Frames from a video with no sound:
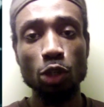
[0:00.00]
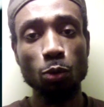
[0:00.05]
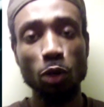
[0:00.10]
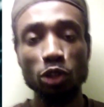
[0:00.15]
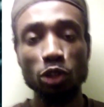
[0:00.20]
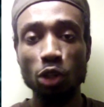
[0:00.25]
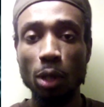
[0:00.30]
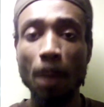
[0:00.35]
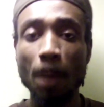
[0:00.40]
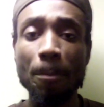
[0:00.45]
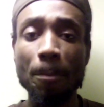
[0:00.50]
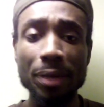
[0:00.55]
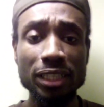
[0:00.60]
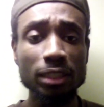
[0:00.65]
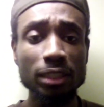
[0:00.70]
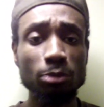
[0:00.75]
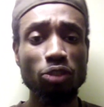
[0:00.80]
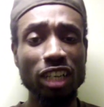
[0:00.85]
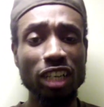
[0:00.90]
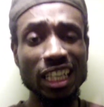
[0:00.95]
world, though, the
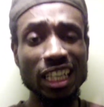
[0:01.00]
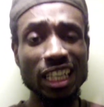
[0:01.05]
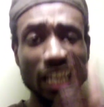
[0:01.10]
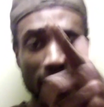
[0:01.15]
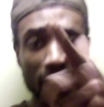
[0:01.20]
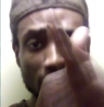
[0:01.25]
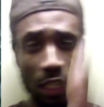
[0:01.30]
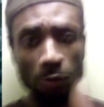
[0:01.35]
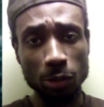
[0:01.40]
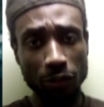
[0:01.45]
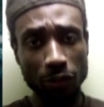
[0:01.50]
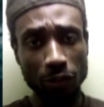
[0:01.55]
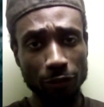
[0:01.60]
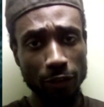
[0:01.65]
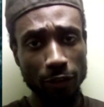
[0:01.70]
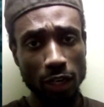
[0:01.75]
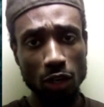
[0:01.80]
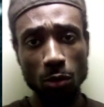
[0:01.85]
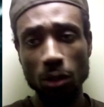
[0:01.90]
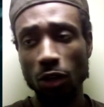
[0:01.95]
Bishop Grady letting y'all know what the
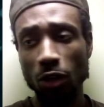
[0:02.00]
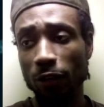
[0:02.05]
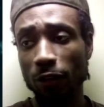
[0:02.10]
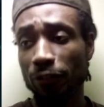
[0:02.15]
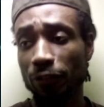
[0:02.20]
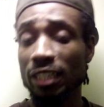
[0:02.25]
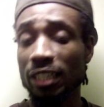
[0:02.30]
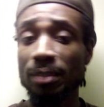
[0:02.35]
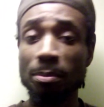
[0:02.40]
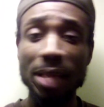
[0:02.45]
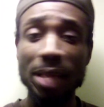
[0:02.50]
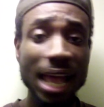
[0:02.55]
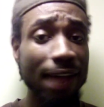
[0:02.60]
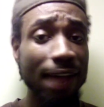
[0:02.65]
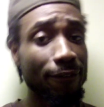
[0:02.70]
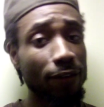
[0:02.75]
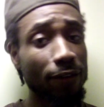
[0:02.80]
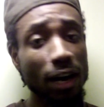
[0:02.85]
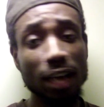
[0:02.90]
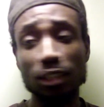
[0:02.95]
fuck going on for this
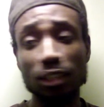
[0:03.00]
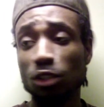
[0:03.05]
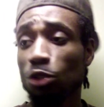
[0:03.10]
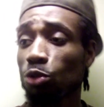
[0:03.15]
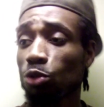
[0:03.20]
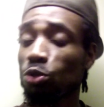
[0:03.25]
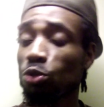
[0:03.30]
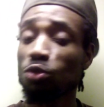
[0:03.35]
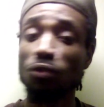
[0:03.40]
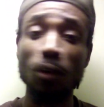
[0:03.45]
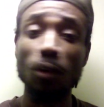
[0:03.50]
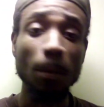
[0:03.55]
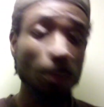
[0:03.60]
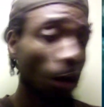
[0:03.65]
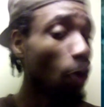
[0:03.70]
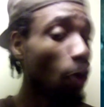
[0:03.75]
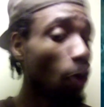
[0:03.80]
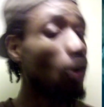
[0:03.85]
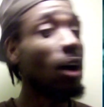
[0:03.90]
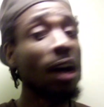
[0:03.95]
Black Fox News
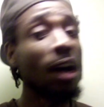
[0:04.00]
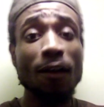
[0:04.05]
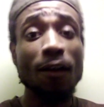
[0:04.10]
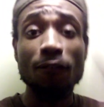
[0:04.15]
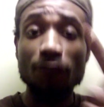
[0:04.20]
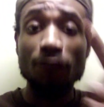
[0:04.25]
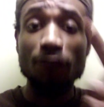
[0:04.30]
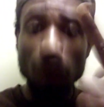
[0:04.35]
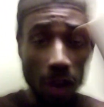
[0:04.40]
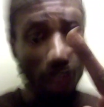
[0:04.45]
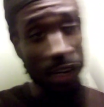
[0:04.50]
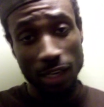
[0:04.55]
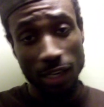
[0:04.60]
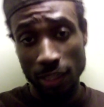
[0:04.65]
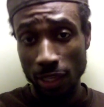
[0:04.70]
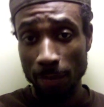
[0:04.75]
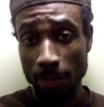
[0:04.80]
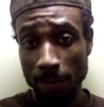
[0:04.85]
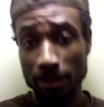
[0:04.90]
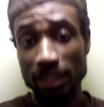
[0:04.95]
report. Fuck
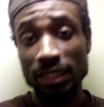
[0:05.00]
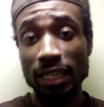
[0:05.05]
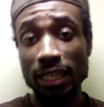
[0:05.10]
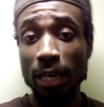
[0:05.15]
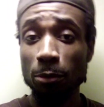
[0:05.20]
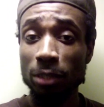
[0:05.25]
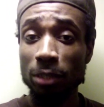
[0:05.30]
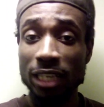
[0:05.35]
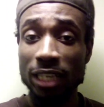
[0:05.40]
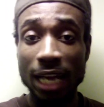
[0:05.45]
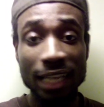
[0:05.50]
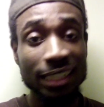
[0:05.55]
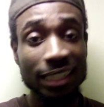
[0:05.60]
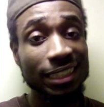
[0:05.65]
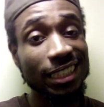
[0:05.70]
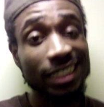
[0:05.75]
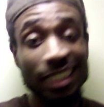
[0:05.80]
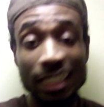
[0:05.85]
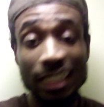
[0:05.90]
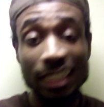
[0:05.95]
Columbus Day, we got
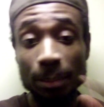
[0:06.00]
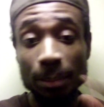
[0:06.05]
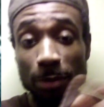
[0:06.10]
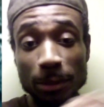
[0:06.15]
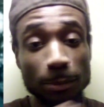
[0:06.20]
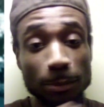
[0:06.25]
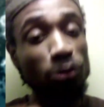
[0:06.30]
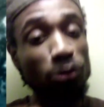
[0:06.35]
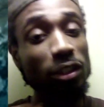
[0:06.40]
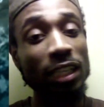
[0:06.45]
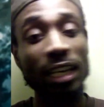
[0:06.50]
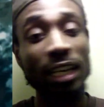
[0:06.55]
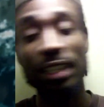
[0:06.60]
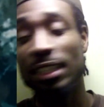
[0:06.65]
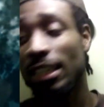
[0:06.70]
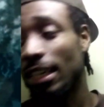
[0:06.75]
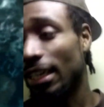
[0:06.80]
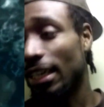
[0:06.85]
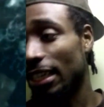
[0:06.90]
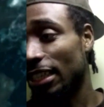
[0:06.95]
Indigenous Peoples Day.
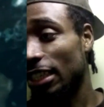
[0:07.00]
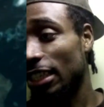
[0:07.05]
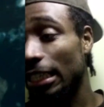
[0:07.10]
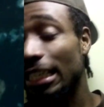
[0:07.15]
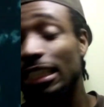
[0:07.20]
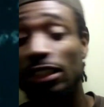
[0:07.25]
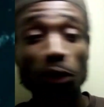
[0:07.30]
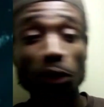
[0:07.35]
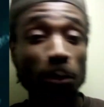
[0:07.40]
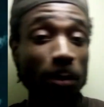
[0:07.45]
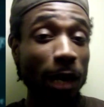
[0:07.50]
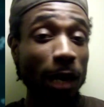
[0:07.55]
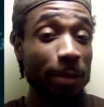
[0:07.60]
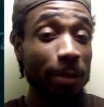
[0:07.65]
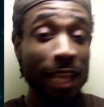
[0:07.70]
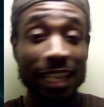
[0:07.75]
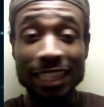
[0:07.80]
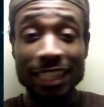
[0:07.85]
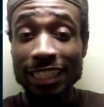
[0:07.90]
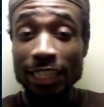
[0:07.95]
Keystone
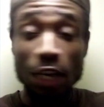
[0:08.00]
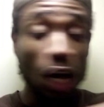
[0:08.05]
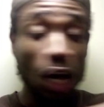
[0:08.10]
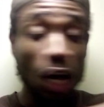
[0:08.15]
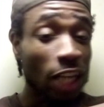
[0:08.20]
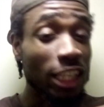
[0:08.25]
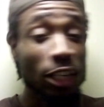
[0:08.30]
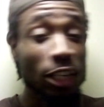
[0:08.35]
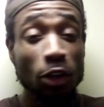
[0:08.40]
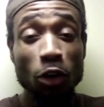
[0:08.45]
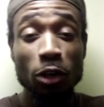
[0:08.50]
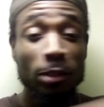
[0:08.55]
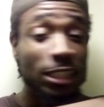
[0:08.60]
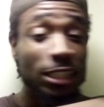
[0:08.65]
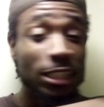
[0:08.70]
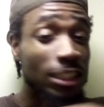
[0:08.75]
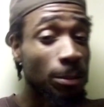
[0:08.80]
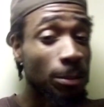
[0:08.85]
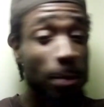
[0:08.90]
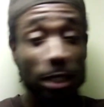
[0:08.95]
Pipeline leaking, or
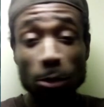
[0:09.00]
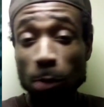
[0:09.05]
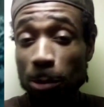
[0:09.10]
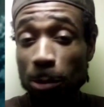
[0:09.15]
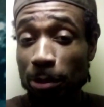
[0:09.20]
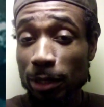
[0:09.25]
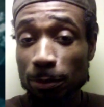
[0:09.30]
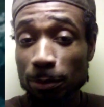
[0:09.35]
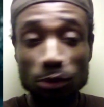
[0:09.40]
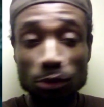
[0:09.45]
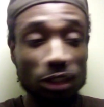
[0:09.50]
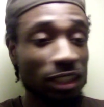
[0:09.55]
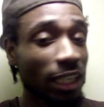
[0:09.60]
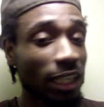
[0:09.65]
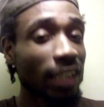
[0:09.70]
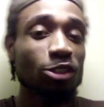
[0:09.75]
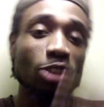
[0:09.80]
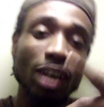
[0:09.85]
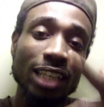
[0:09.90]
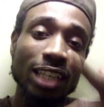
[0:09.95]
dismissal, what people say.
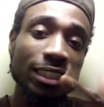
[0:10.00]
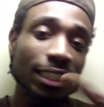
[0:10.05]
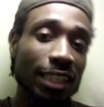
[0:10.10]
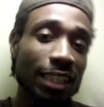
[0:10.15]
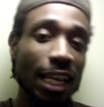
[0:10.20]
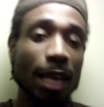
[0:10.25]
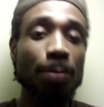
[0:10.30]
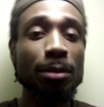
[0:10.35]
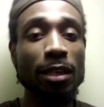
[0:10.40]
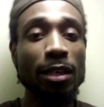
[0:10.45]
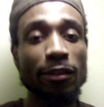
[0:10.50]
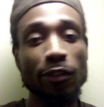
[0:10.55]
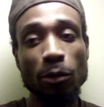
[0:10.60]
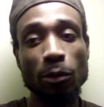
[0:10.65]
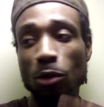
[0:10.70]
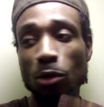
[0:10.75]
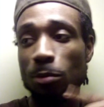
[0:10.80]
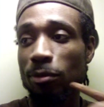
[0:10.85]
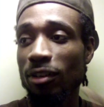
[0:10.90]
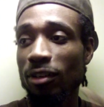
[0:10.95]
You know, I said that in BFN
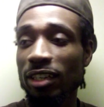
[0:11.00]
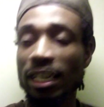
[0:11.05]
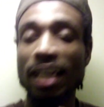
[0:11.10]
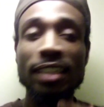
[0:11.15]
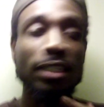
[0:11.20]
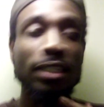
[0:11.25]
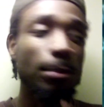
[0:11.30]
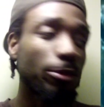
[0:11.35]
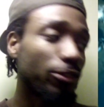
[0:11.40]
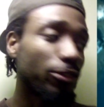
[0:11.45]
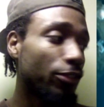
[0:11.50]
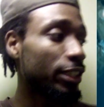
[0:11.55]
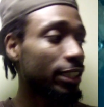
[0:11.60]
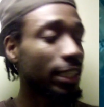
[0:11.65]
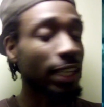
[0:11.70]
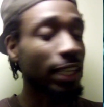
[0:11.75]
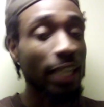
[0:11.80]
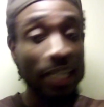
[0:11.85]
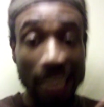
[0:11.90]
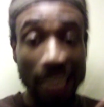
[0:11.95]
Report broadcast number
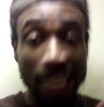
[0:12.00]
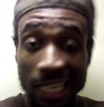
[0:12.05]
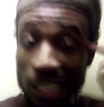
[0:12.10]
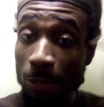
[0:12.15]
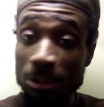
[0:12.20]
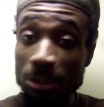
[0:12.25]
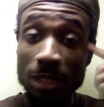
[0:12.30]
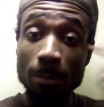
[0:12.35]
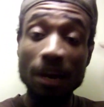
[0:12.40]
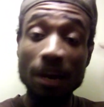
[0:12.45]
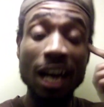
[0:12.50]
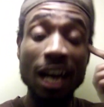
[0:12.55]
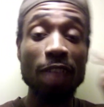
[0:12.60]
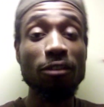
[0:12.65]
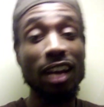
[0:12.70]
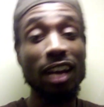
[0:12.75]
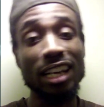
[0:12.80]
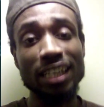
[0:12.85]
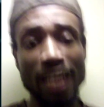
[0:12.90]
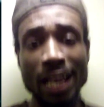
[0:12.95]
15. That comes to mind
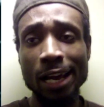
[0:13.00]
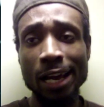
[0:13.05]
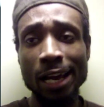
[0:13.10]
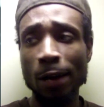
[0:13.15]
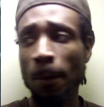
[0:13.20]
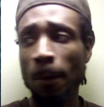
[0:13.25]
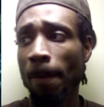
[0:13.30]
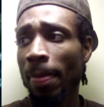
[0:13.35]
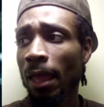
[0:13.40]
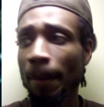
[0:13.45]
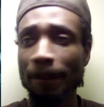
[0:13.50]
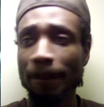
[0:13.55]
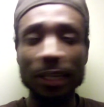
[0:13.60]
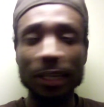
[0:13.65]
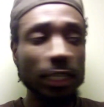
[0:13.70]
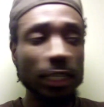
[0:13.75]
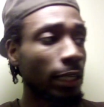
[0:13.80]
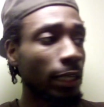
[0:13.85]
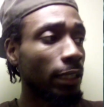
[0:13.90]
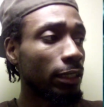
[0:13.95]
right now
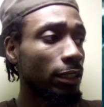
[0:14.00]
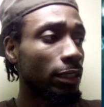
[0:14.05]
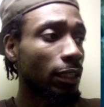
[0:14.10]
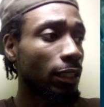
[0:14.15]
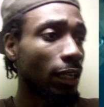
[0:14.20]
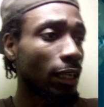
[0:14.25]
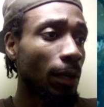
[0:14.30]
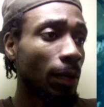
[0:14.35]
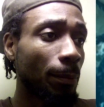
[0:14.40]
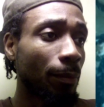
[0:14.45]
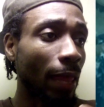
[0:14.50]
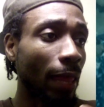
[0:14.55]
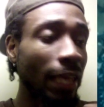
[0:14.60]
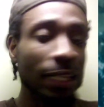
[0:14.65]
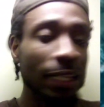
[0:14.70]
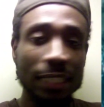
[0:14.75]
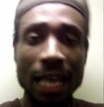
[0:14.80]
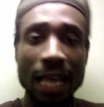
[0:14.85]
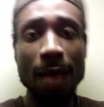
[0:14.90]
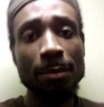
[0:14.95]
because
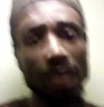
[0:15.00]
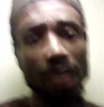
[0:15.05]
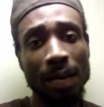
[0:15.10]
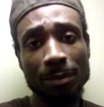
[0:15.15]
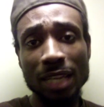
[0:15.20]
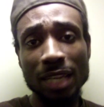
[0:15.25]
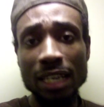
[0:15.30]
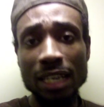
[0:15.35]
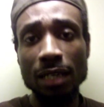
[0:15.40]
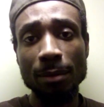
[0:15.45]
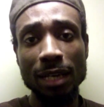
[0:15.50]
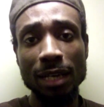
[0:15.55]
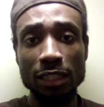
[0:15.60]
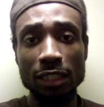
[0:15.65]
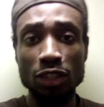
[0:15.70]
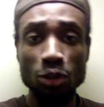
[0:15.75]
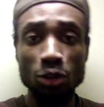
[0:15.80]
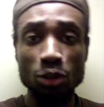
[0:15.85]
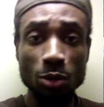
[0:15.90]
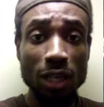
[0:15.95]
it got me. I'm thinking about
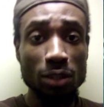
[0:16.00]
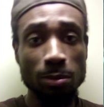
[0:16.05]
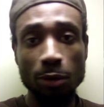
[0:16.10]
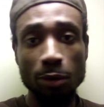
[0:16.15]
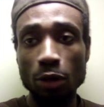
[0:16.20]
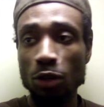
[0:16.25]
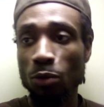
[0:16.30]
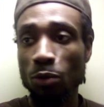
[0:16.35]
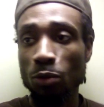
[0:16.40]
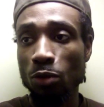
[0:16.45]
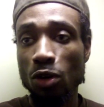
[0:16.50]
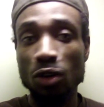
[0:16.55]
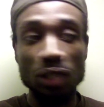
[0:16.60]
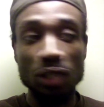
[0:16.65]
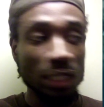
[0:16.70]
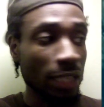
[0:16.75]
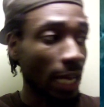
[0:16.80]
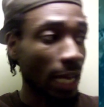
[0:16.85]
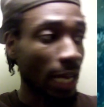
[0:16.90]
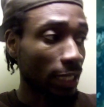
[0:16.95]
this U.S. border wall.
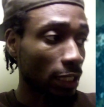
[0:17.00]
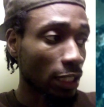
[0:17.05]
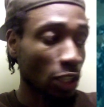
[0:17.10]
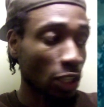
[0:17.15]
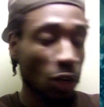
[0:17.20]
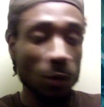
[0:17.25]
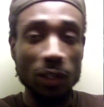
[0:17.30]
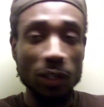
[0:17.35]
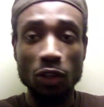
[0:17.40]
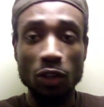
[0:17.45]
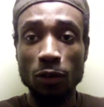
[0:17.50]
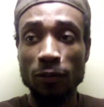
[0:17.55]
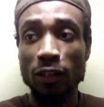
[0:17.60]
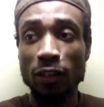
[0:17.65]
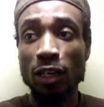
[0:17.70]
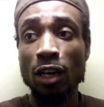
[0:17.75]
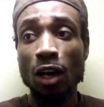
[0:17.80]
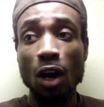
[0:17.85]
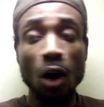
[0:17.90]
It's actually going over